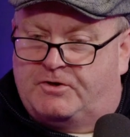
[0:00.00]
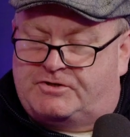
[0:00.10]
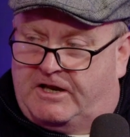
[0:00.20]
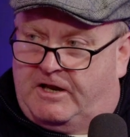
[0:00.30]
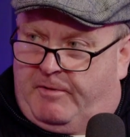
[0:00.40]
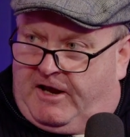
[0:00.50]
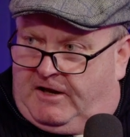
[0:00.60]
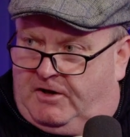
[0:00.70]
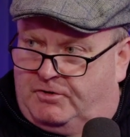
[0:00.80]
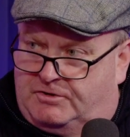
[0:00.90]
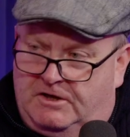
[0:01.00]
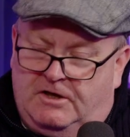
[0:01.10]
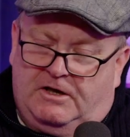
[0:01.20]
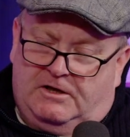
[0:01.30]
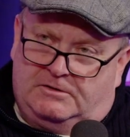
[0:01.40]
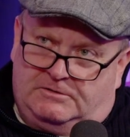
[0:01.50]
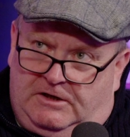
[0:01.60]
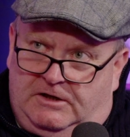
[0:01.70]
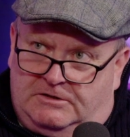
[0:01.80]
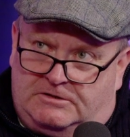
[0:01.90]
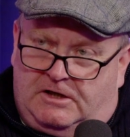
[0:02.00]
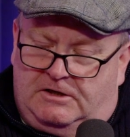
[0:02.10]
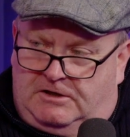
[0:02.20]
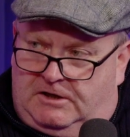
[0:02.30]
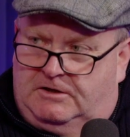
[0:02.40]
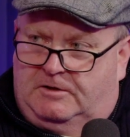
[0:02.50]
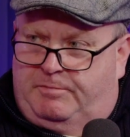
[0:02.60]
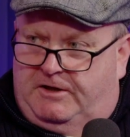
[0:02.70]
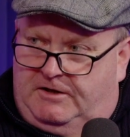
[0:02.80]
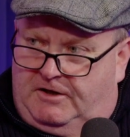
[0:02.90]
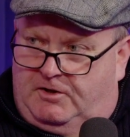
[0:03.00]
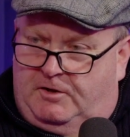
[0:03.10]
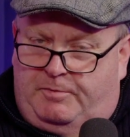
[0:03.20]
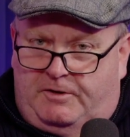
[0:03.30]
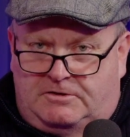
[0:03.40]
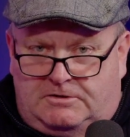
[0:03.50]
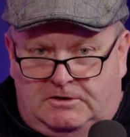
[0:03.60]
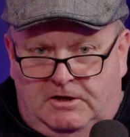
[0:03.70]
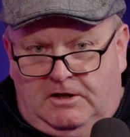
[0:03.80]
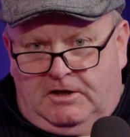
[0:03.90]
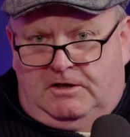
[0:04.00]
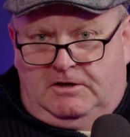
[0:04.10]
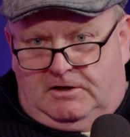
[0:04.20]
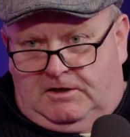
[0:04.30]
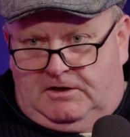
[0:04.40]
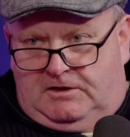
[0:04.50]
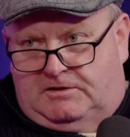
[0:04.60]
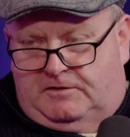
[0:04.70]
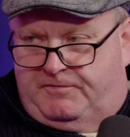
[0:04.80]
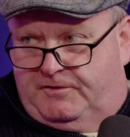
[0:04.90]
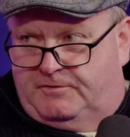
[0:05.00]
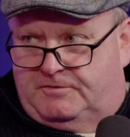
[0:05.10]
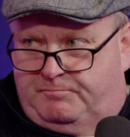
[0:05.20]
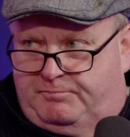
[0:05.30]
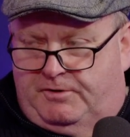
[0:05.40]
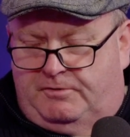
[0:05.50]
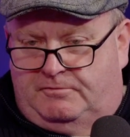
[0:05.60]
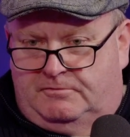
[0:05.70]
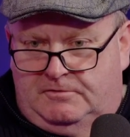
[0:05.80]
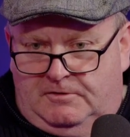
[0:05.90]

goes in the bank and goes, hello, Santander Banking Corporation, can you lend us £1,000?